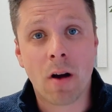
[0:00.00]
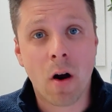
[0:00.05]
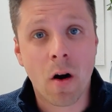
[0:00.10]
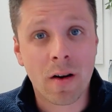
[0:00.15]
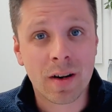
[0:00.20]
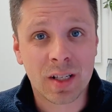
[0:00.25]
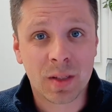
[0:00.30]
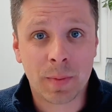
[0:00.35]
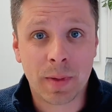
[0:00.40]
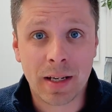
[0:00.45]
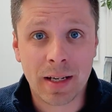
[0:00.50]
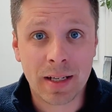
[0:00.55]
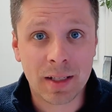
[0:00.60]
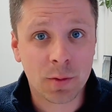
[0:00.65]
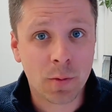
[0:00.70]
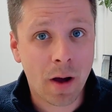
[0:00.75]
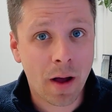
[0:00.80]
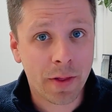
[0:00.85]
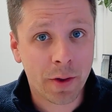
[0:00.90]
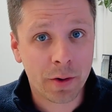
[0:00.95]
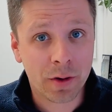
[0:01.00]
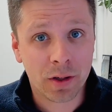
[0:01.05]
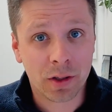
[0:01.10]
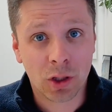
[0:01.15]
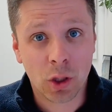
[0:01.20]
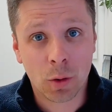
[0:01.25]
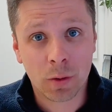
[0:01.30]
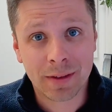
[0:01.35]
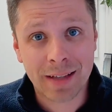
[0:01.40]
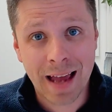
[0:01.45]
RSPs while they're in a
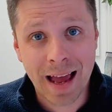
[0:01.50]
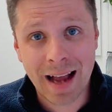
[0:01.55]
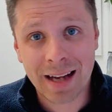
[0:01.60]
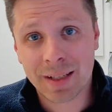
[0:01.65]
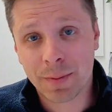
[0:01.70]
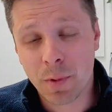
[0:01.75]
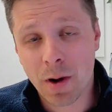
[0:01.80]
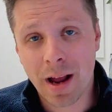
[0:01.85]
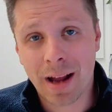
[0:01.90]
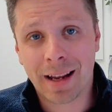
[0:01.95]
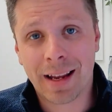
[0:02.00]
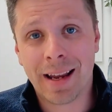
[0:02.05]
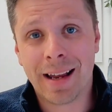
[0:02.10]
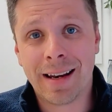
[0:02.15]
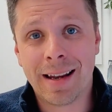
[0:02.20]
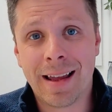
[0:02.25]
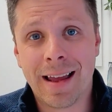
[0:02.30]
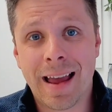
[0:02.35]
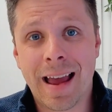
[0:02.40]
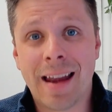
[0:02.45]
low tax bracket,